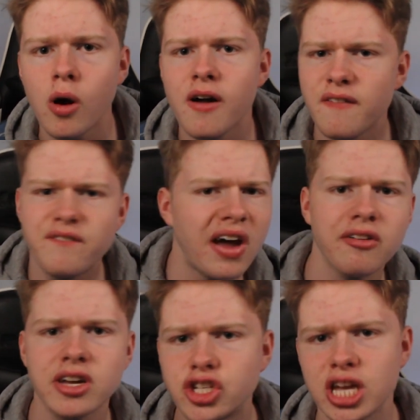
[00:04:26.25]

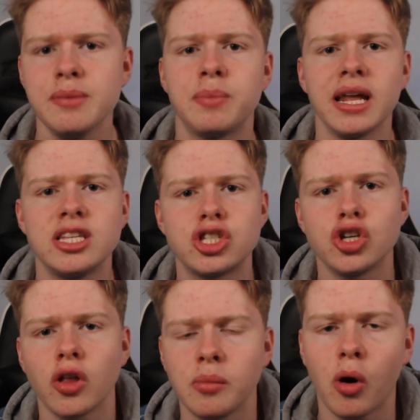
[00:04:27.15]
very cheaply to
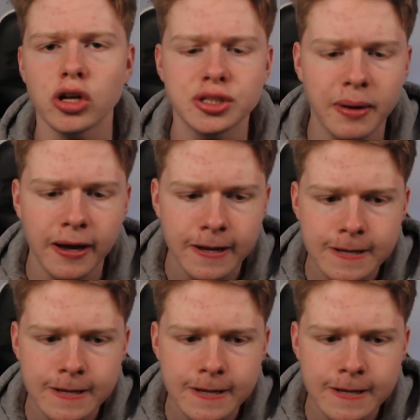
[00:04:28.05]
Tottenham Hotspur,